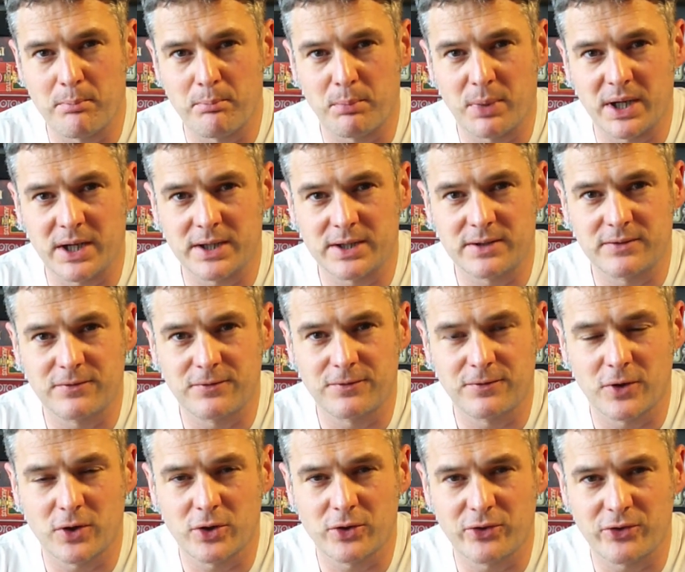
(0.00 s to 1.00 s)
but
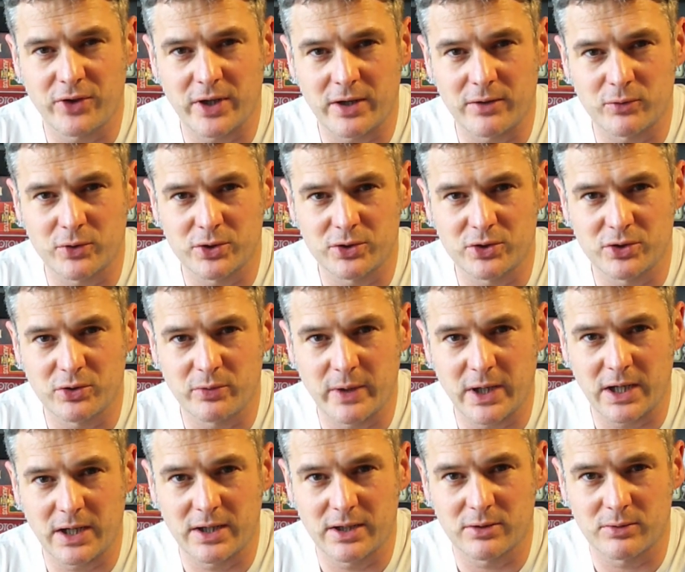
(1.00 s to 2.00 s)
first I want to
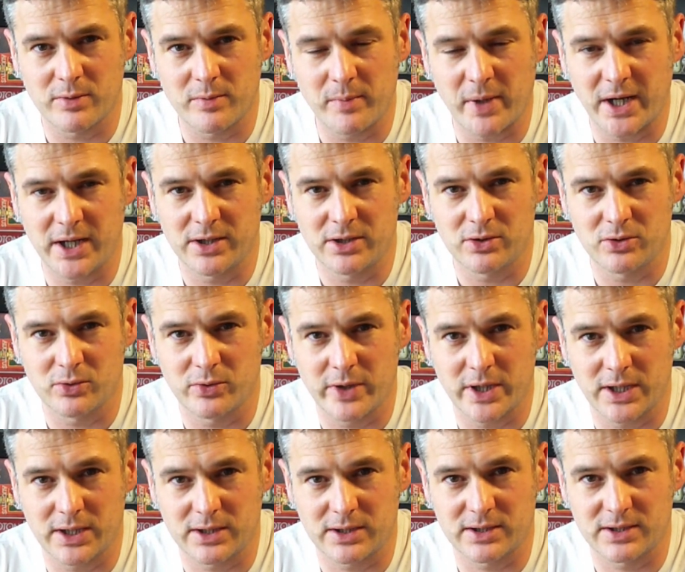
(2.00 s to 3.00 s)
quickly remind you
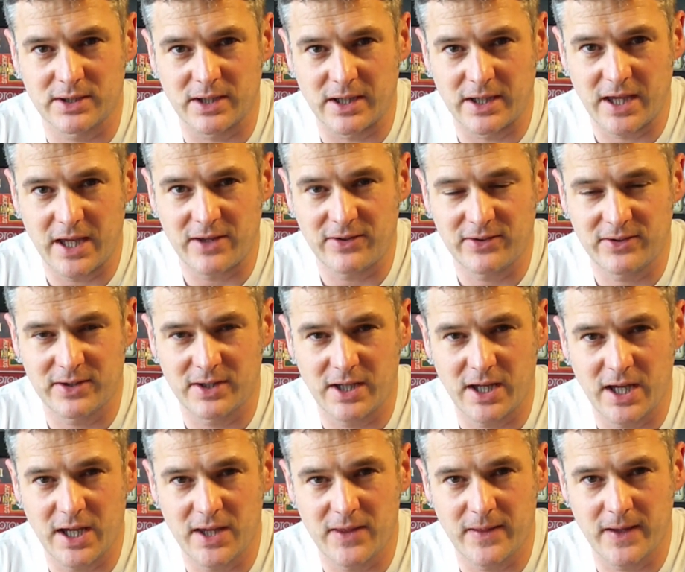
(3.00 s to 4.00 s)
that
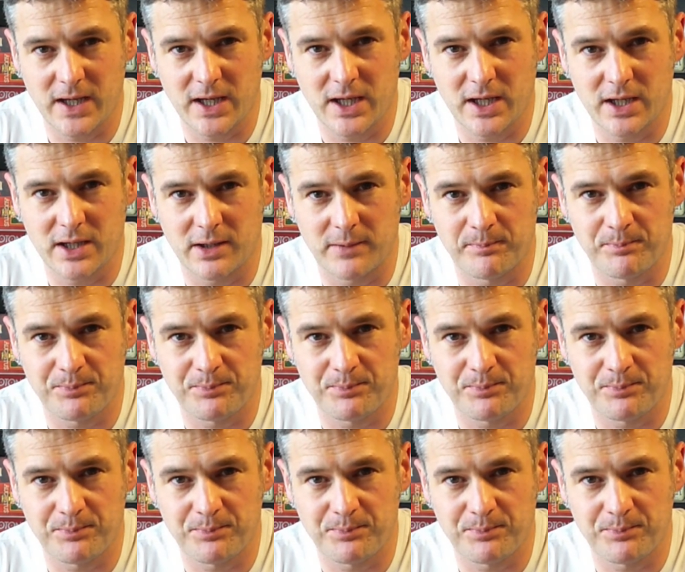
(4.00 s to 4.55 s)
yesterday the